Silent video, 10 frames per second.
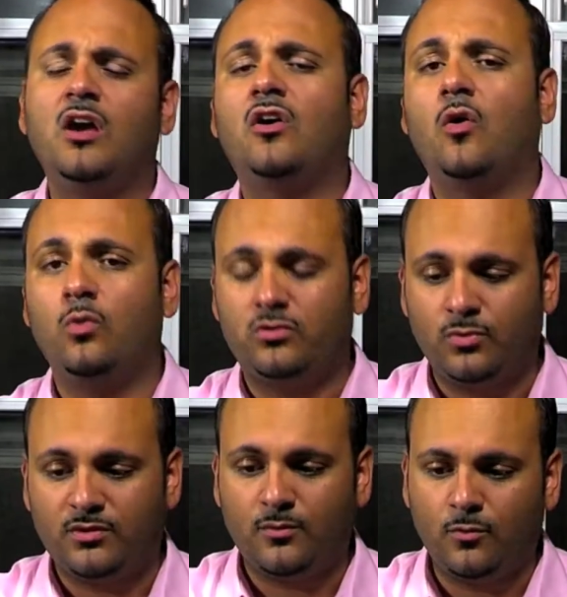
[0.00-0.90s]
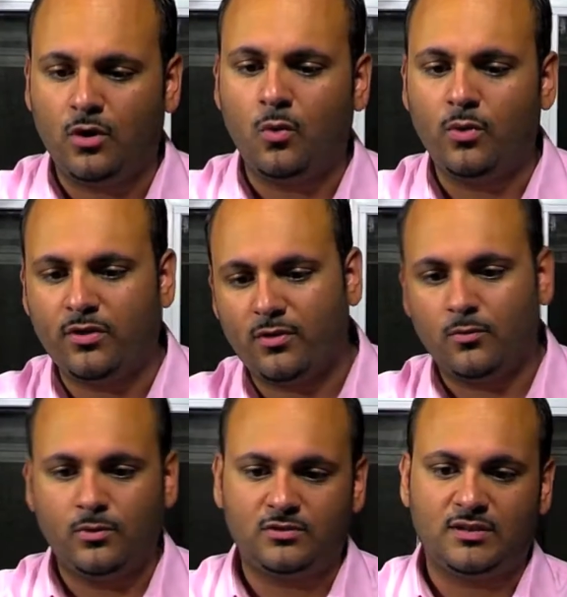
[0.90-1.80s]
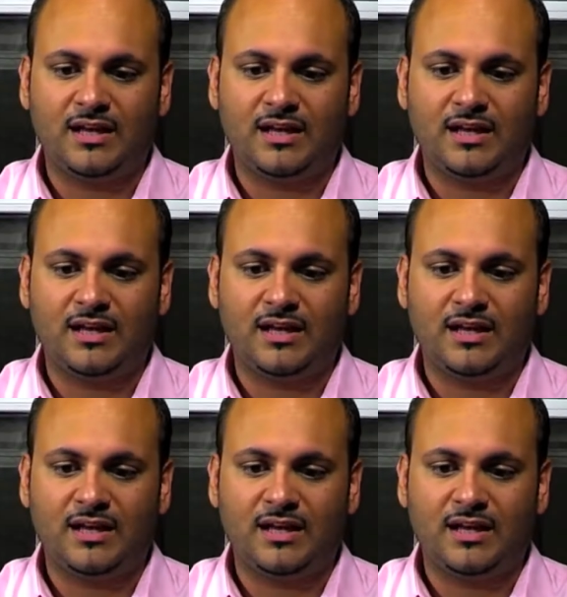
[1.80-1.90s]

go with which